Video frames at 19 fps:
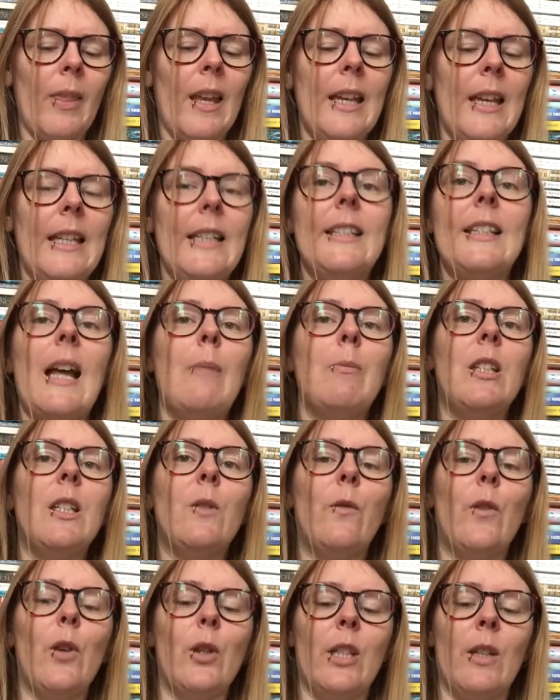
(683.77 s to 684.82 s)
He stamped his
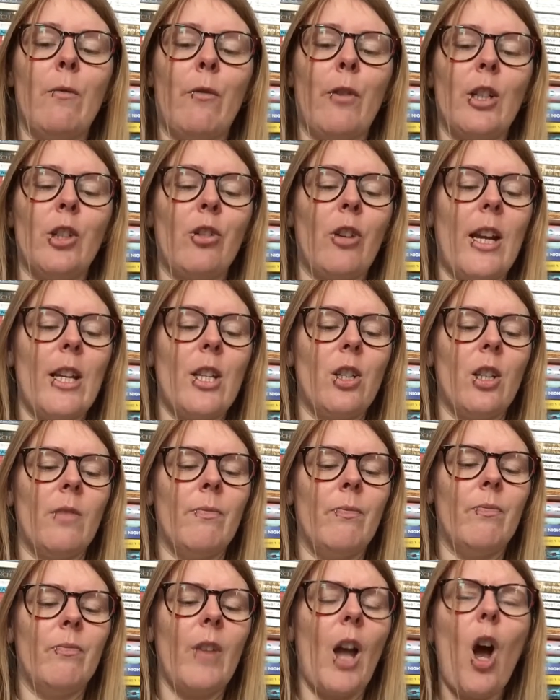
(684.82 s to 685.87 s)
foot in frustration.
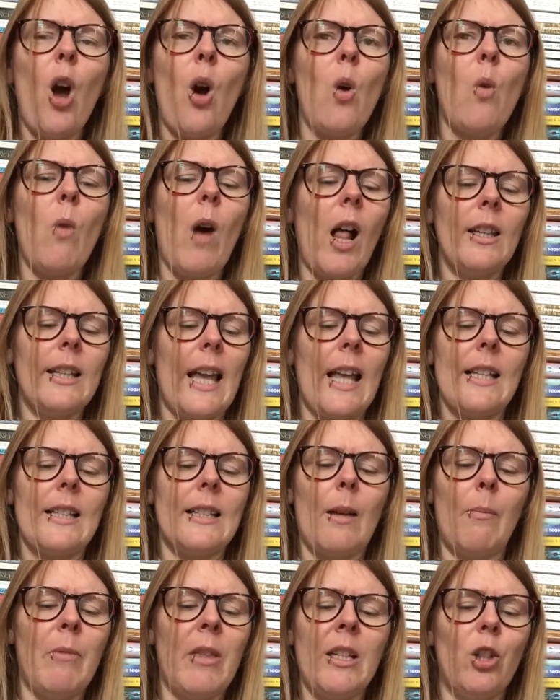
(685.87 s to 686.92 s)
"Oh, I'll get
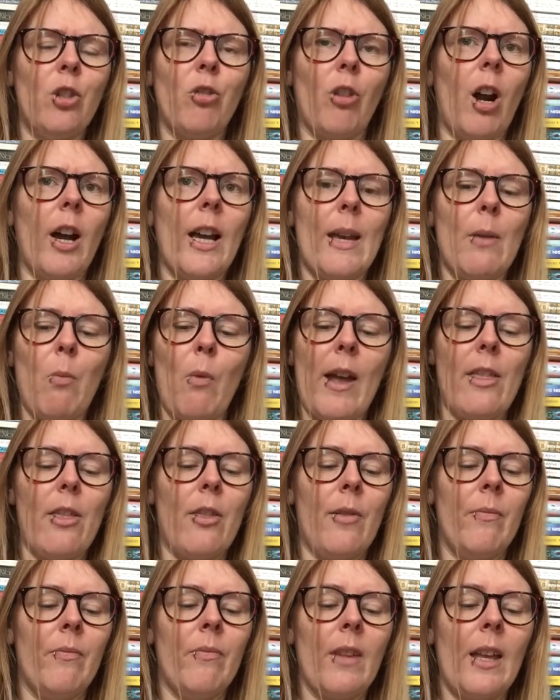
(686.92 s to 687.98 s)
something to dry him with,"
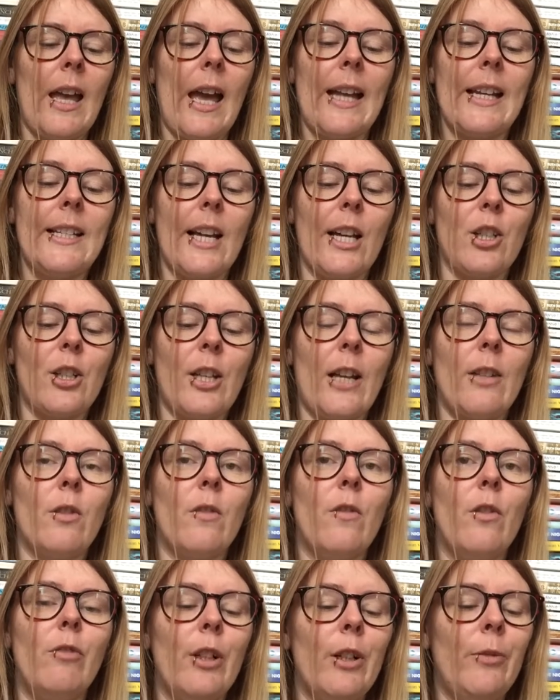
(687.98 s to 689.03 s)
and he dashed out of
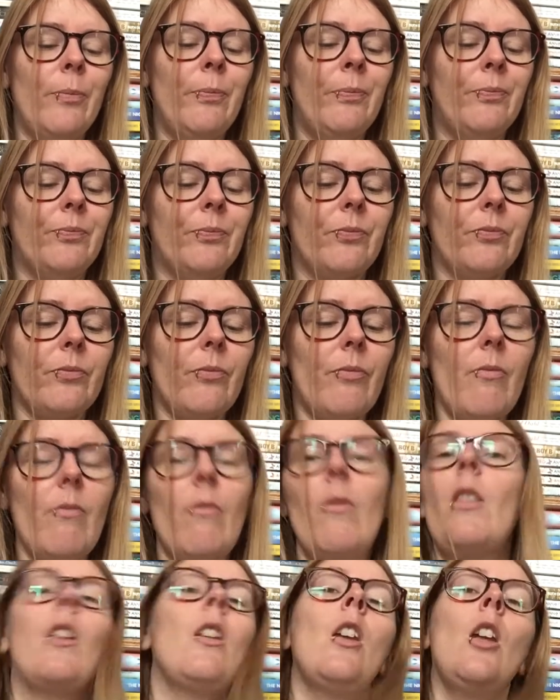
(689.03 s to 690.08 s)
the room.
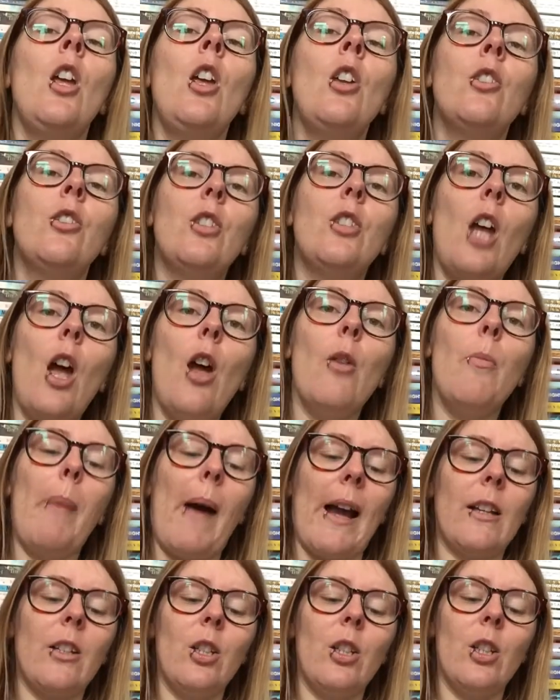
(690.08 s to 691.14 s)
"So,
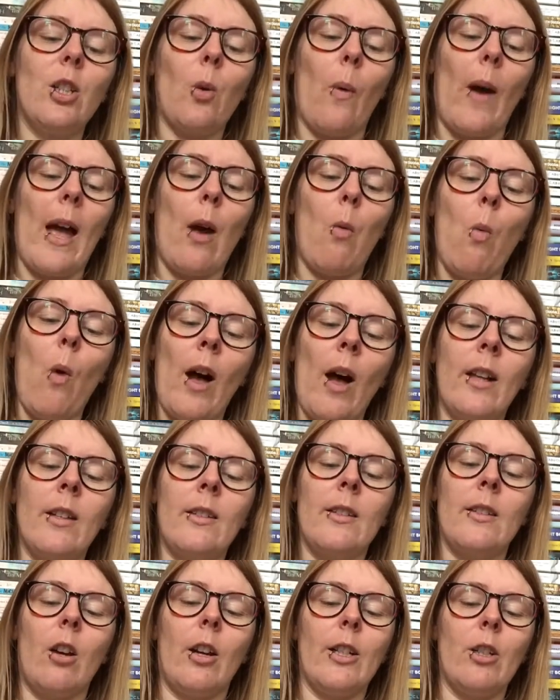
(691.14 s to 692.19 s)
back to square one,"
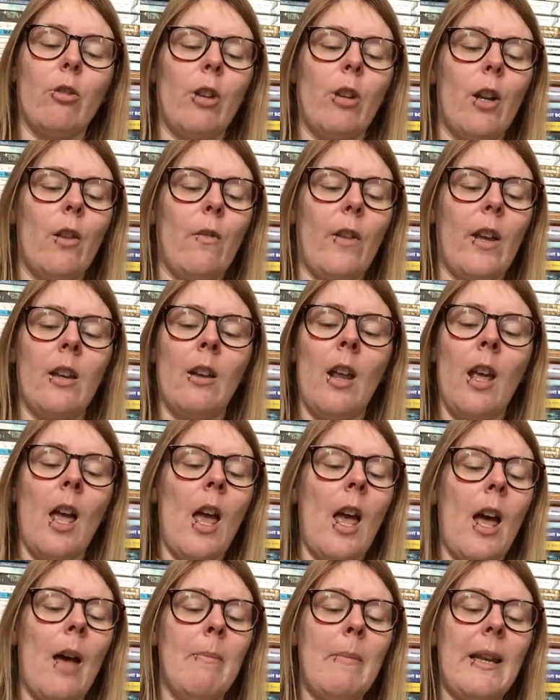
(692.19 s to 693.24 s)
sighed Crowfin,
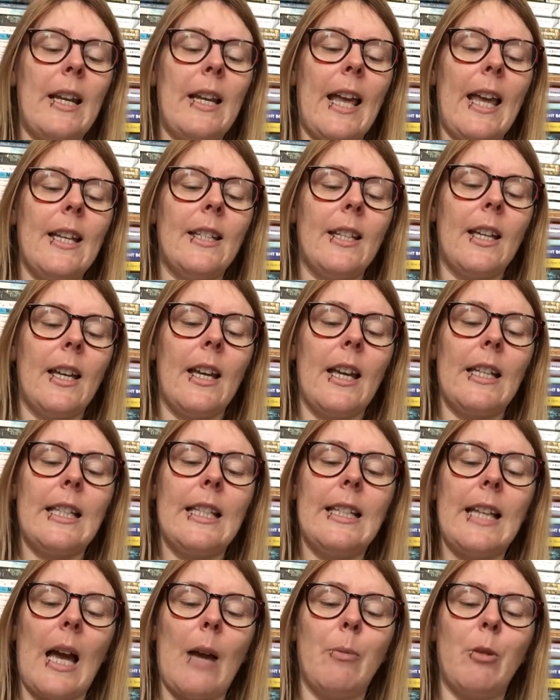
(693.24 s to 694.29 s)
a minute later as he
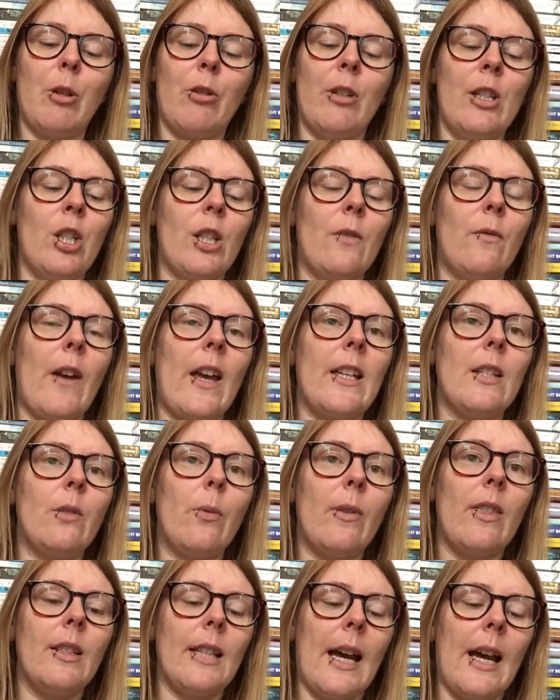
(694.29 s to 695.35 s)
dabbed Cringe's face
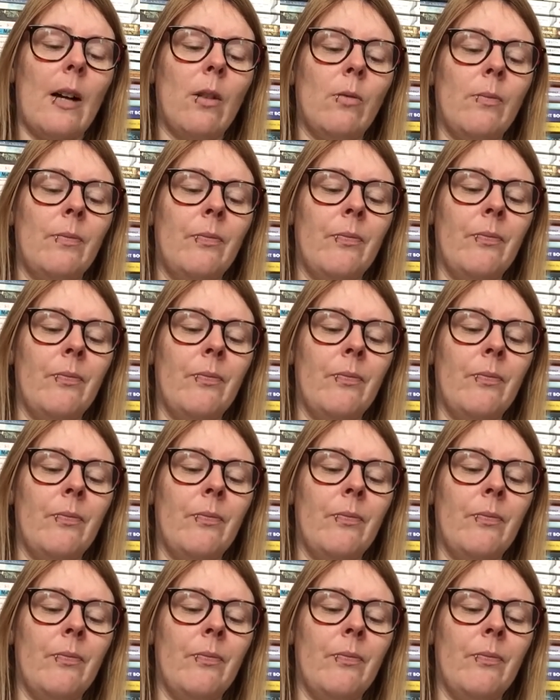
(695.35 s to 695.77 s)
with the towel.